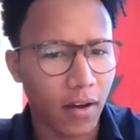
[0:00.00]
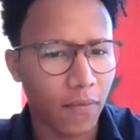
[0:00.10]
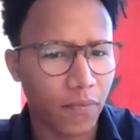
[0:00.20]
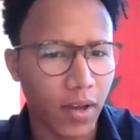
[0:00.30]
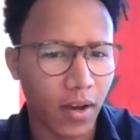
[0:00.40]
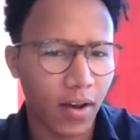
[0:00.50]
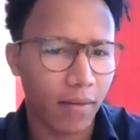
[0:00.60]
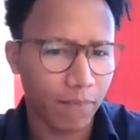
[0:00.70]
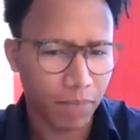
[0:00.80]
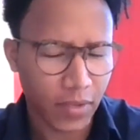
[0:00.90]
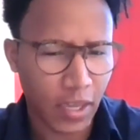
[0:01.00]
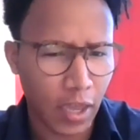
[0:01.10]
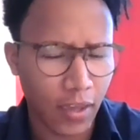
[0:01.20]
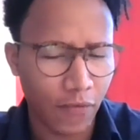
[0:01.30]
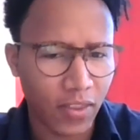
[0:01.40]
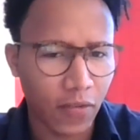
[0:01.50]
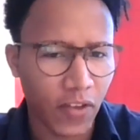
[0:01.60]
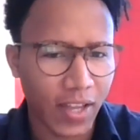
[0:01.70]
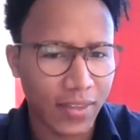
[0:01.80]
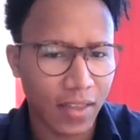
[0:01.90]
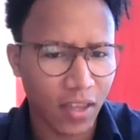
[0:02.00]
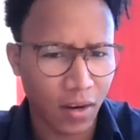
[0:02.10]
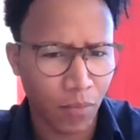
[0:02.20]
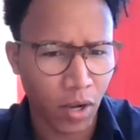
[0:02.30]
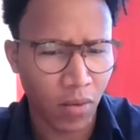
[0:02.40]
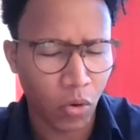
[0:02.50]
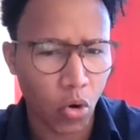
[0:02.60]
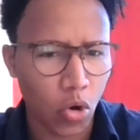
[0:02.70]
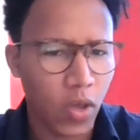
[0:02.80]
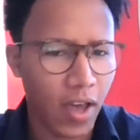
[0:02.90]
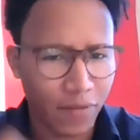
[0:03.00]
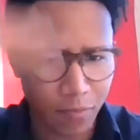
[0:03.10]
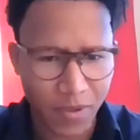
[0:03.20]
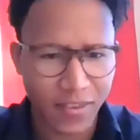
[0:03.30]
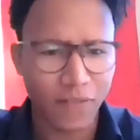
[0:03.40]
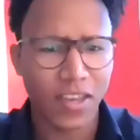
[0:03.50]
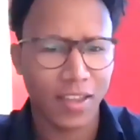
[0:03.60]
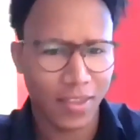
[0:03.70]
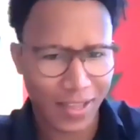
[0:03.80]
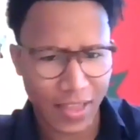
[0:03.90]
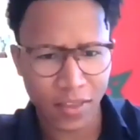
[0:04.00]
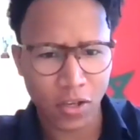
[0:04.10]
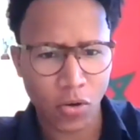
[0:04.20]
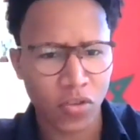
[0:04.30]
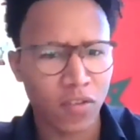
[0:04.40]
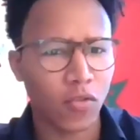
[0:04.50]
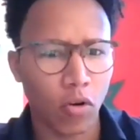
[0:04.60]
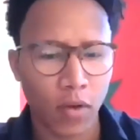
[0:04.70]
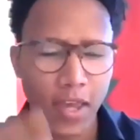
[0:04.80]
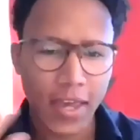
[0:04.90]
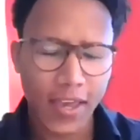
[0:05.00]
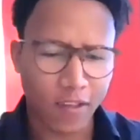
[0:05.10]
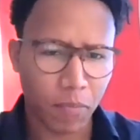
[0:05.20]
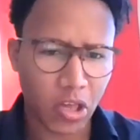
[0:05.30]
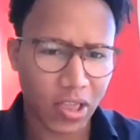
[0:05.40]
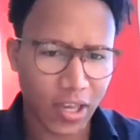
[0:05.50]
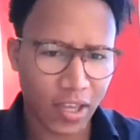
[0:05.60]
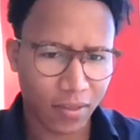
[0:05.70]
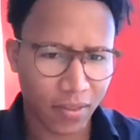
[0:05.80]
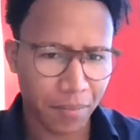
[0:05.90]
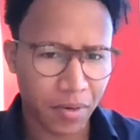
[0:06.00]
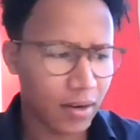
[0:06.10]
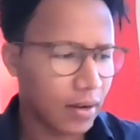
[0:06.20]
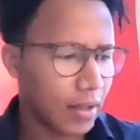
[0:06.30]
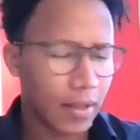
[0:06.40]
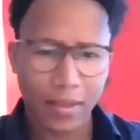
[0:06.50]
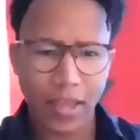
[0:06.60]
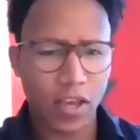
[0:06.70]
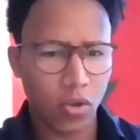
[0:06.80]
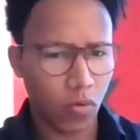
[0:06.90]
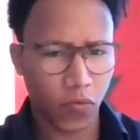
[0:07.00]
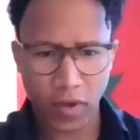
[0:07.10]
totally full of people swimming. So that's that's also a sport activity. I say that that is very famous in Morocco.